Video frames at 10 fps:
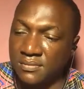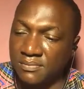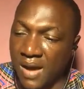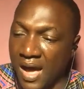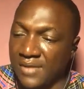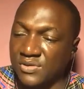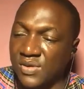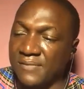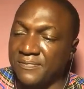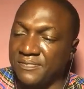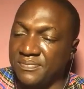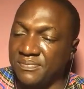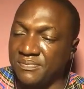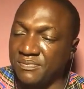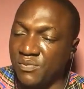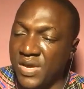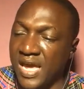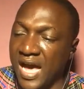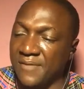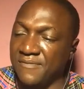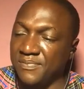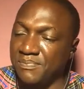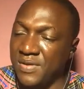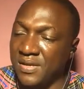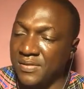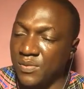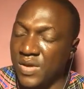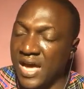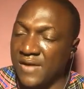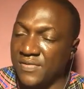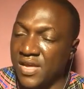Perhaps we have